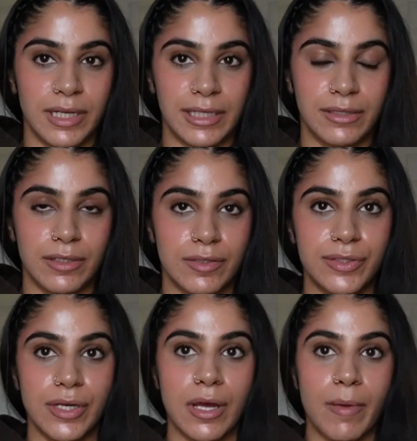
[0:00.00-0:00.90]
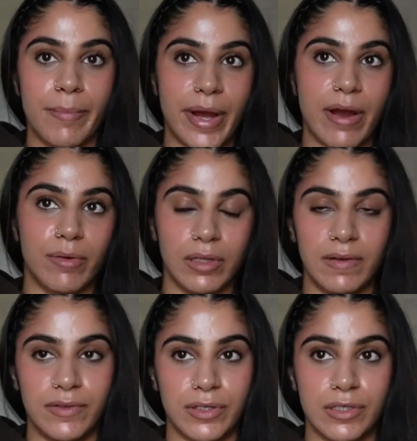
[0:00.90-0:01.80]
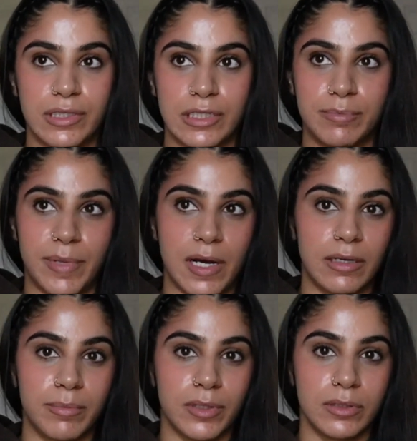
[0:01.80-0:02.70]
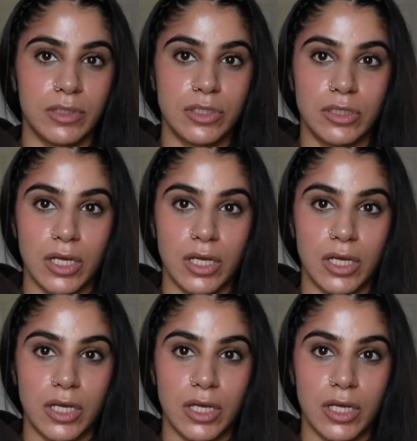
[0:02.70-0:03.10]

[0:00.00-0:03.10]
Like, there's powerlifters, there's bodybuilders,